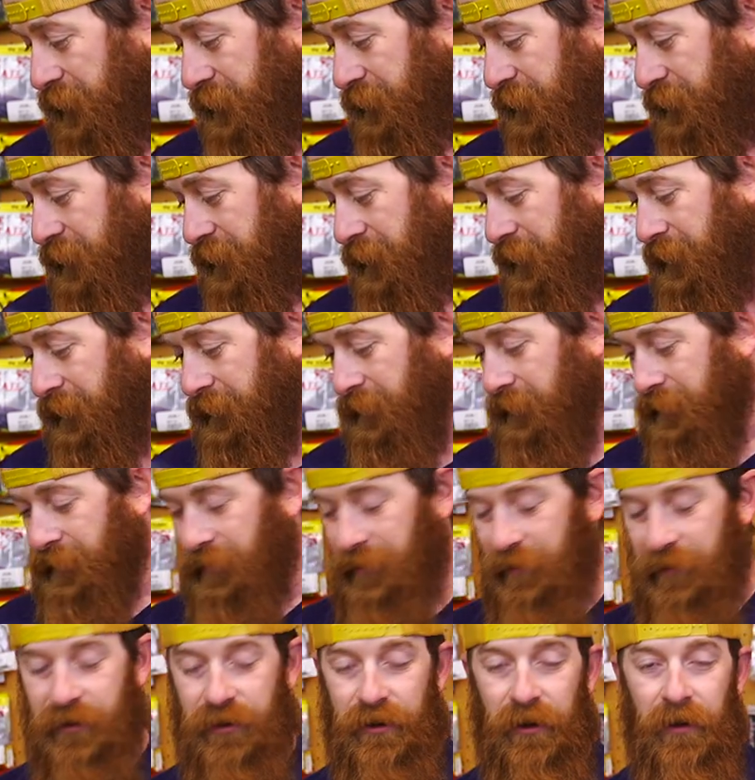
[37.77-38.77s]
in there.
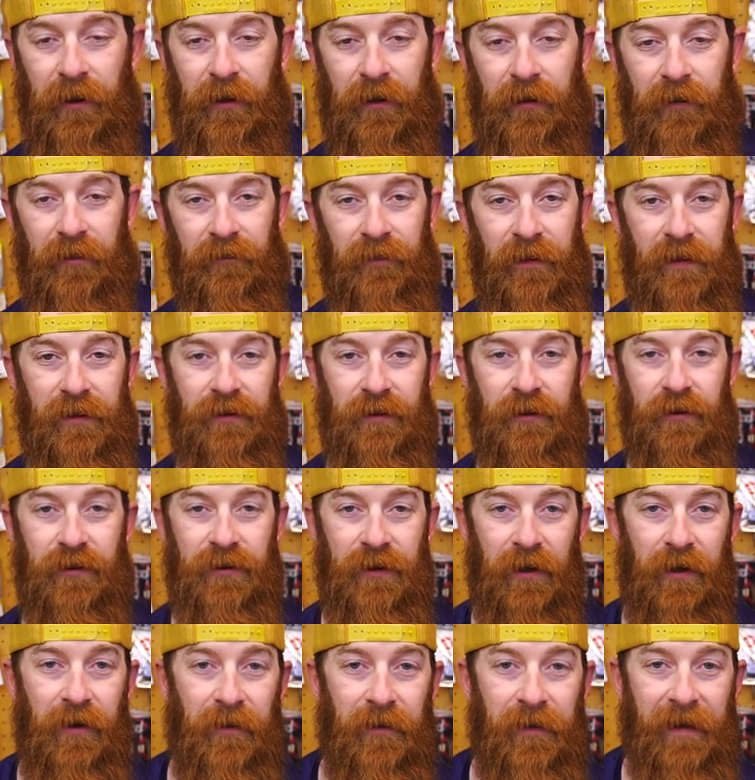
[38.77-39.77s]
Share your adventures.
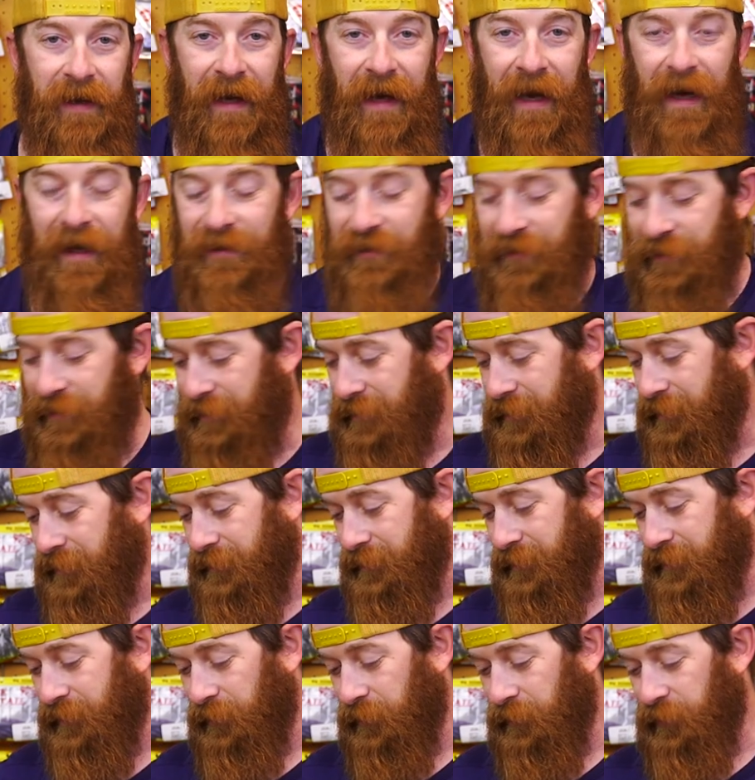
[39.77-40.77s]
Share your catches
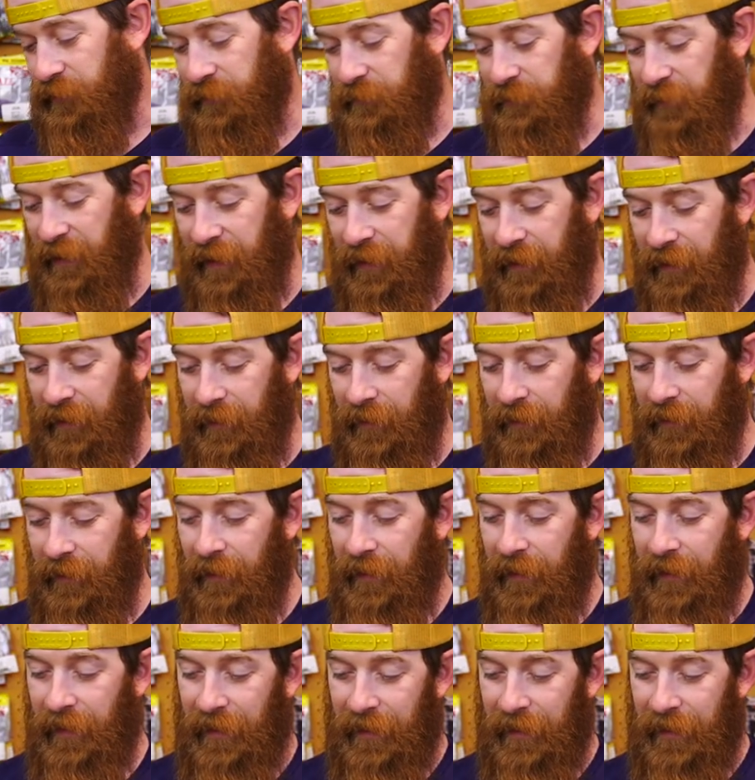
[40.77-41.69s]
on social media.